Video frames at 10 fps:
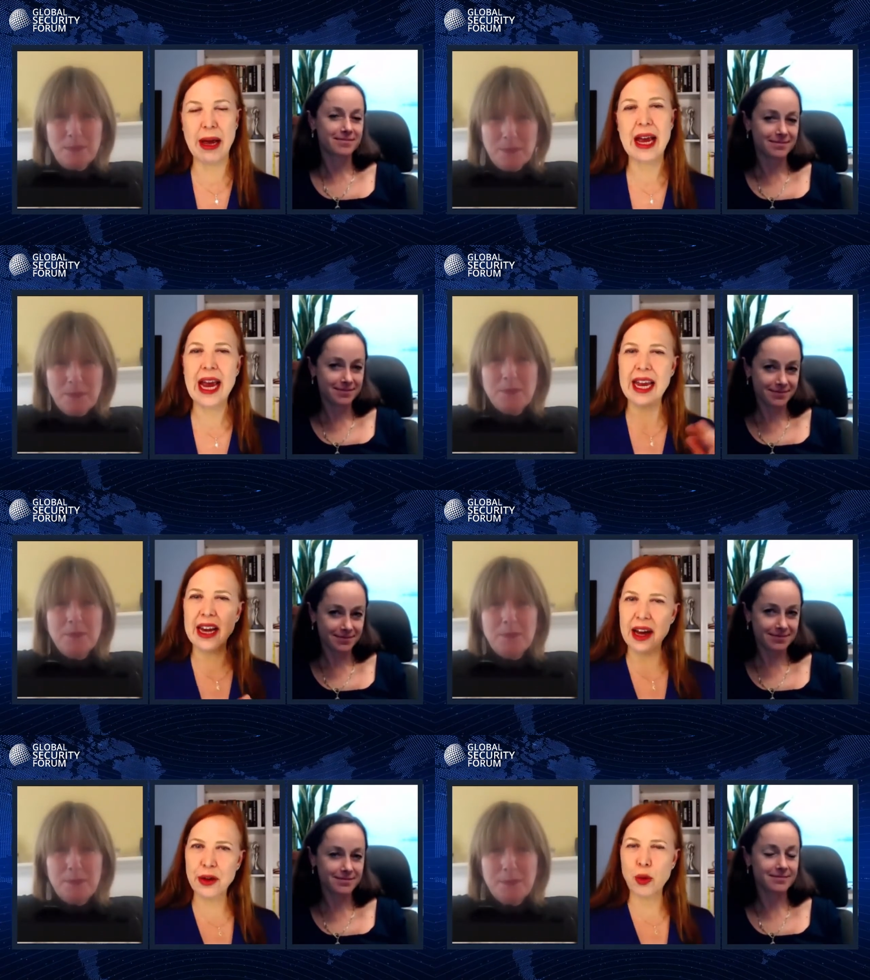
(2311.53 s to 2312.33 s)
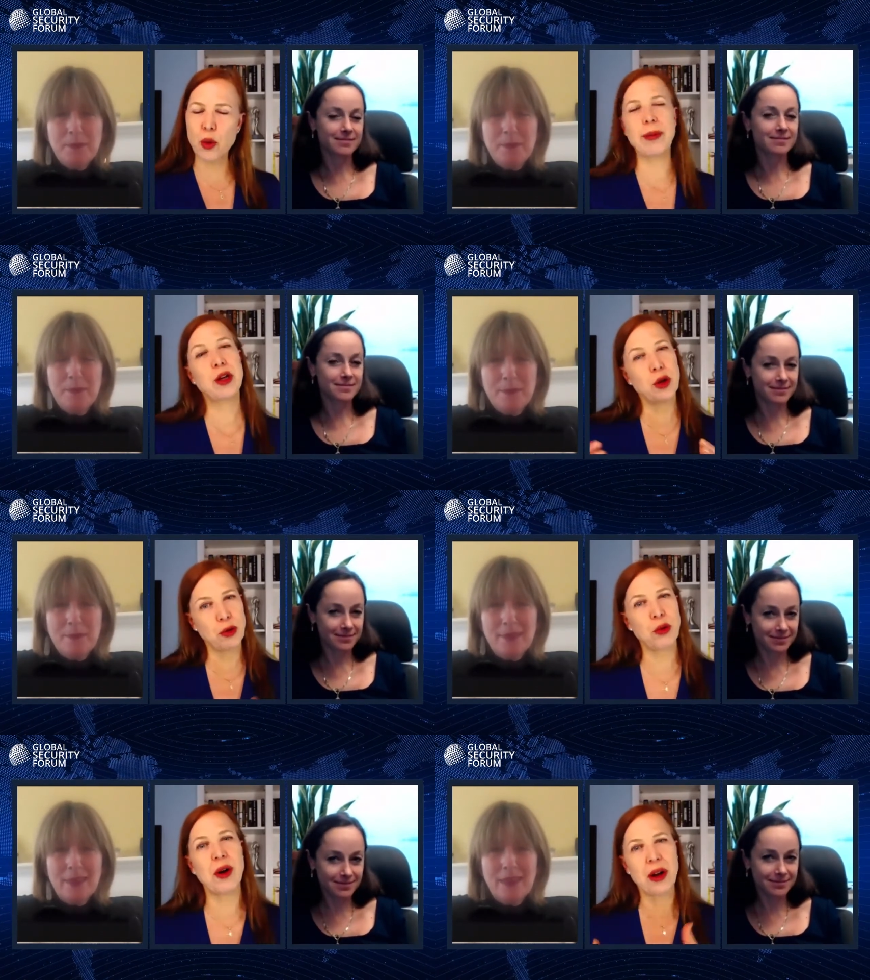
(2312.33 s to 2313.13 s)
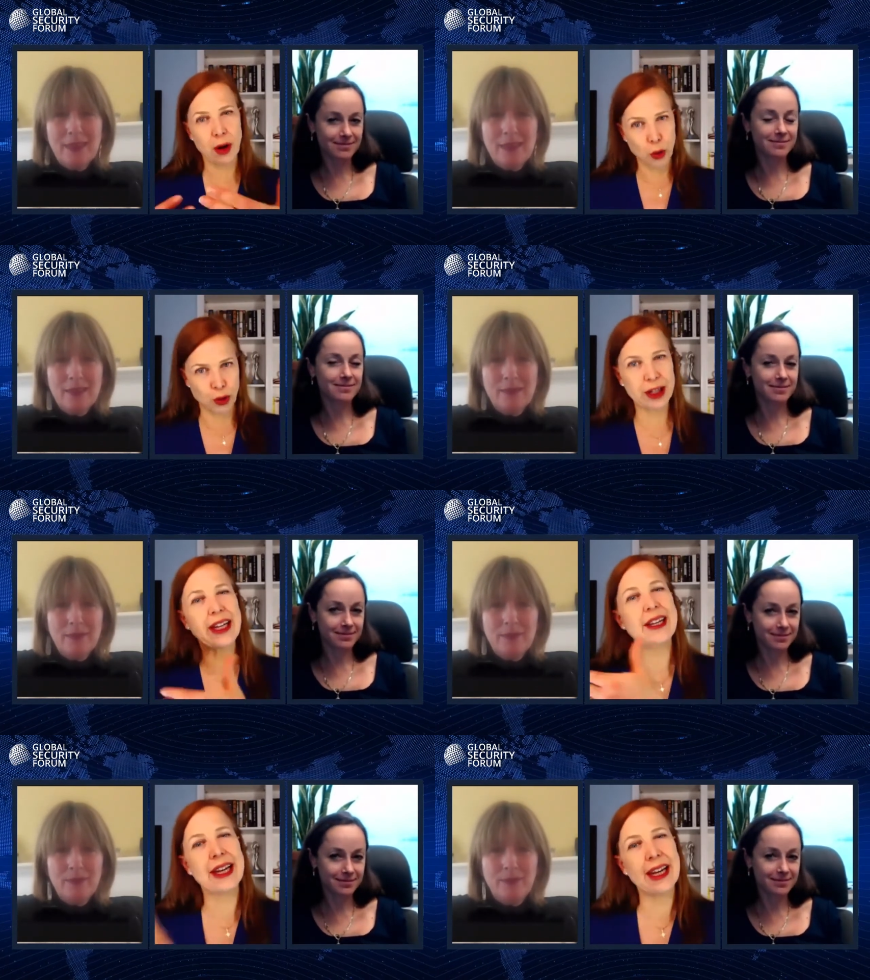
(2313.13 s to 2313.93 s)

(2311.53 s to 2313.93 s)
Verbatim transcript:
Speaker 1: And other women who really lean